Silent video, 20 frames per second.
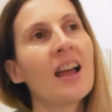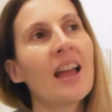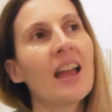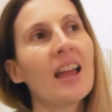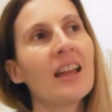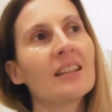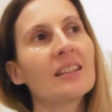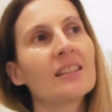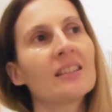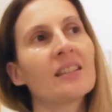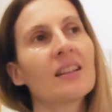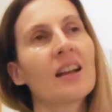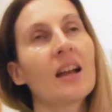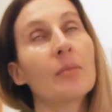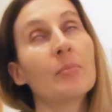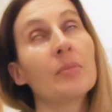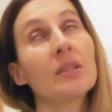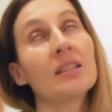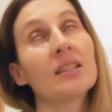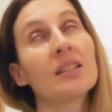and
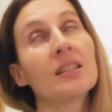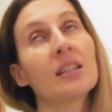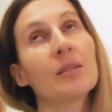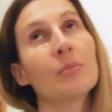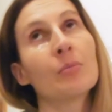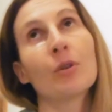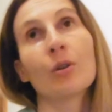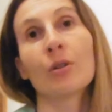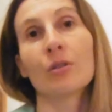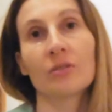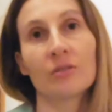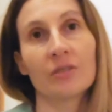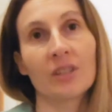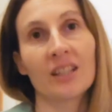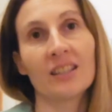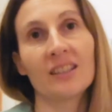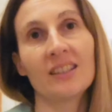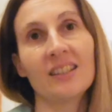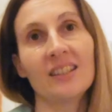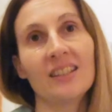I miss him
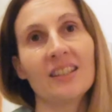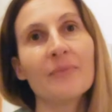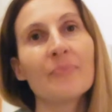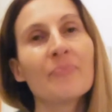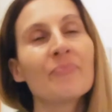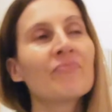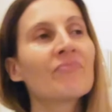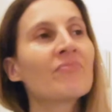already.